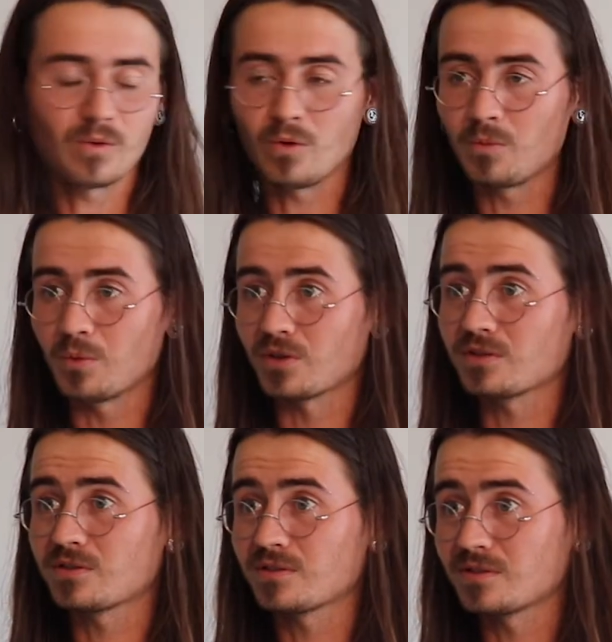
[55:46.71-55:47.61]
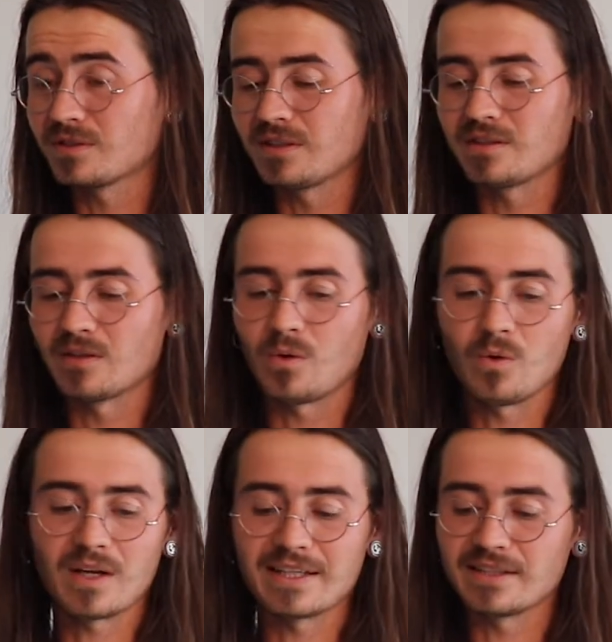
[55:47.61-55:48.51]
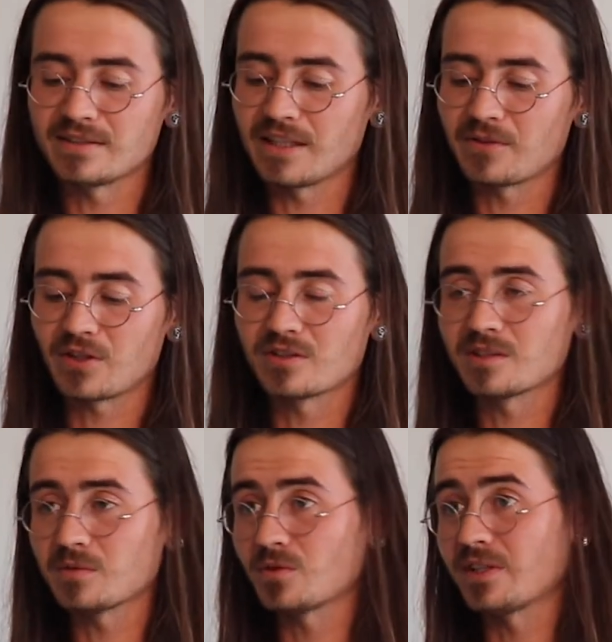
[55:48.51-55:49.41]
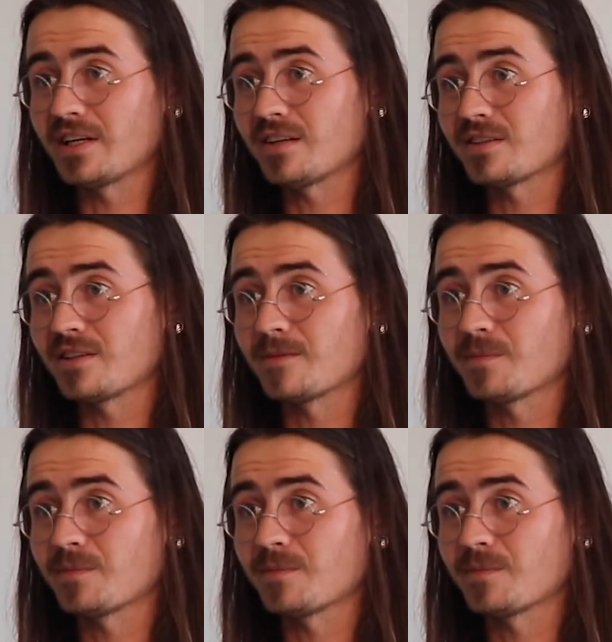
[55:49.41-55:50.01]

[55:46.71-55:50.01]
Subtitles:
all books, all ideas, every concept's already out there.